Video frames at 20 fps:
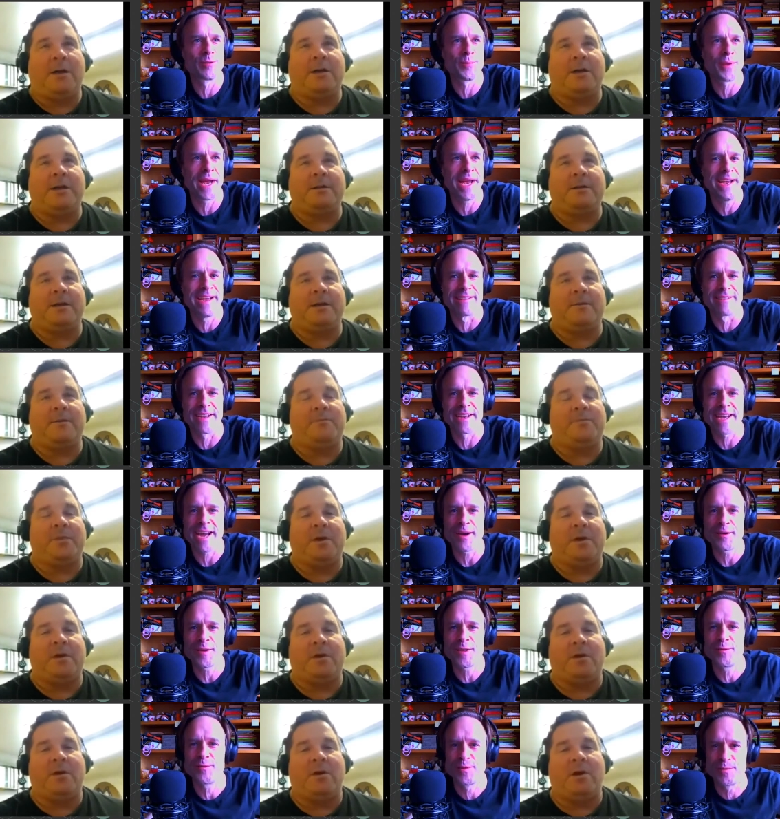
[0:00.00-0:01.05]
Speaker 1: Japan. Like,
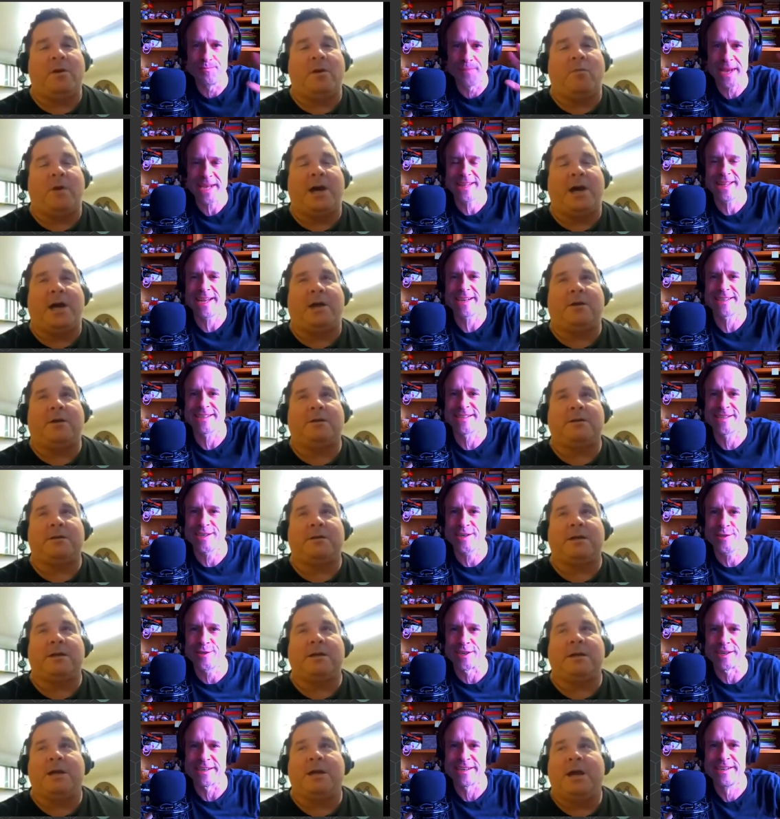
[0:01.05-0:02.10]
how do you make
Speaker 2: that
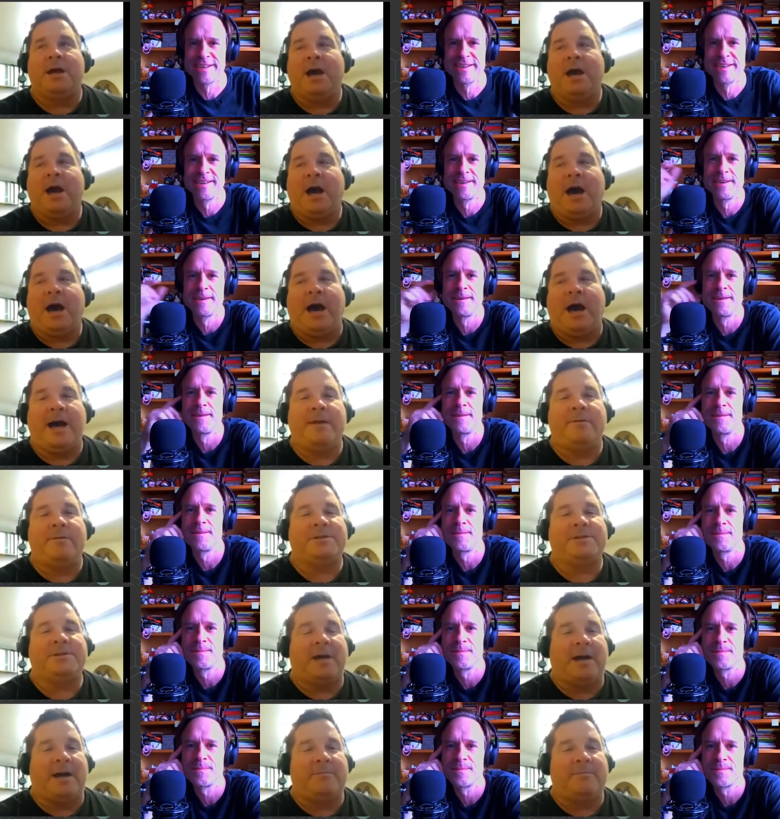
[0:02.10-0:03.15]
decision? I
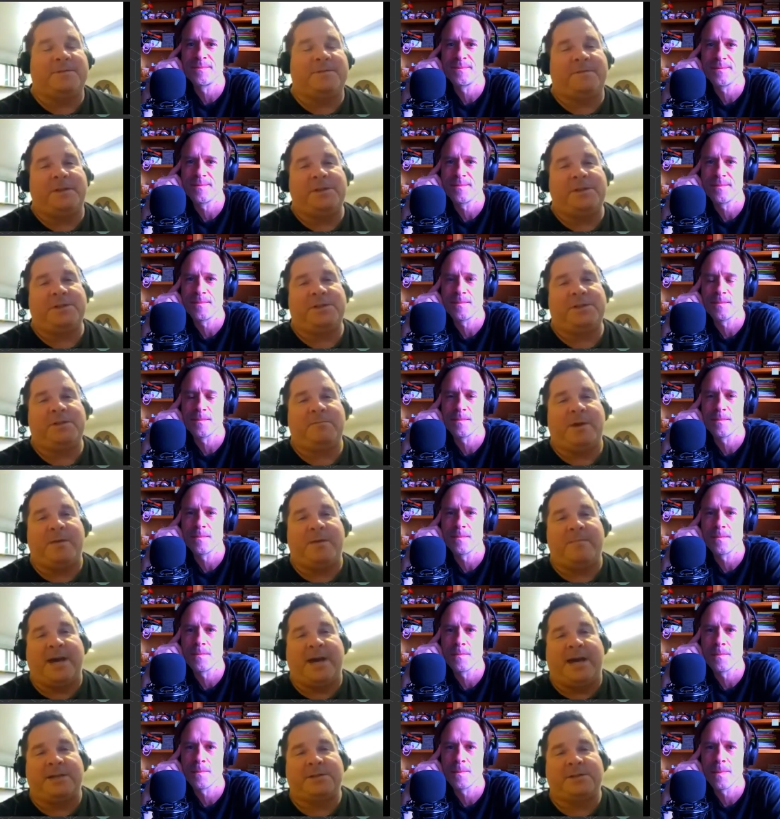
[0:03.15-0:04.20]
was finishing
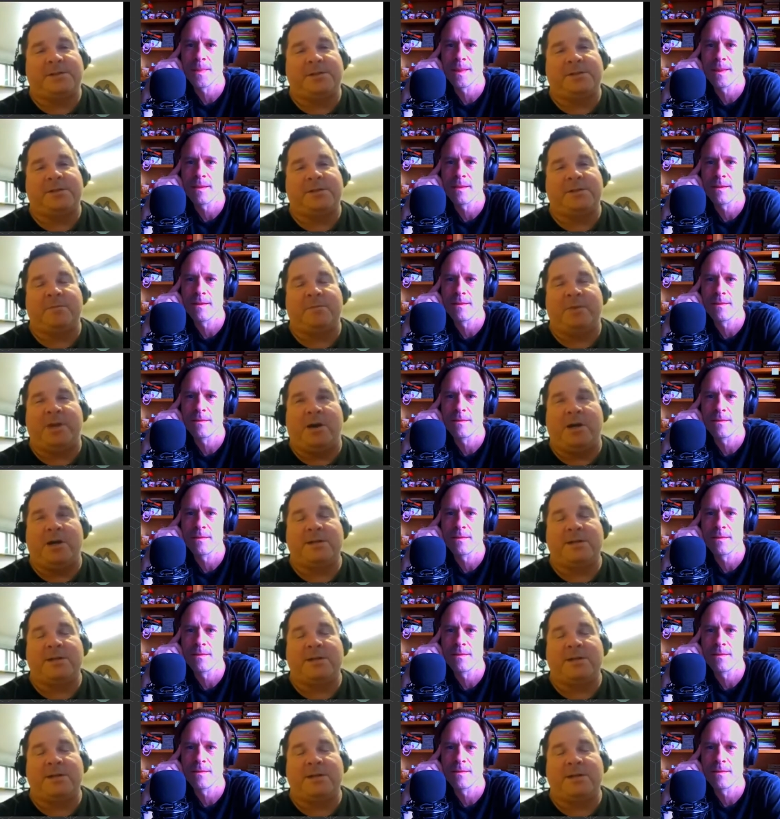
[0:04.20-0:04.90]
my master's, and to be